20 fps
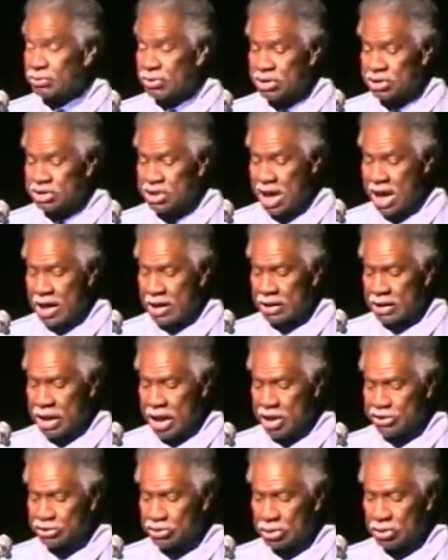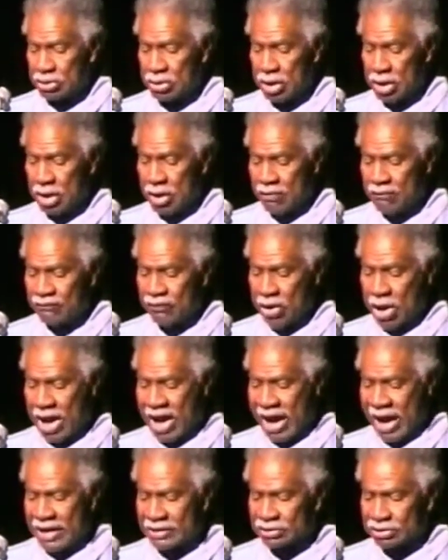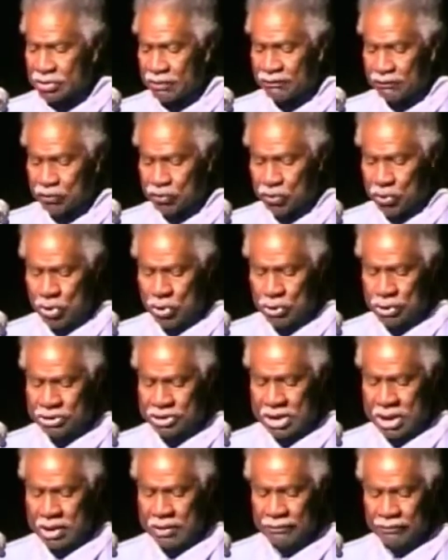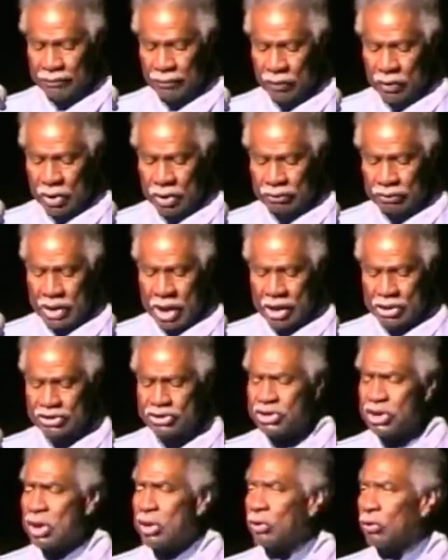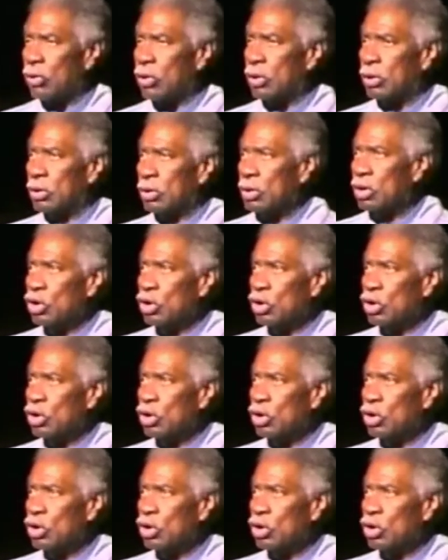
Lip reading: retaliation for acts of cruelty than General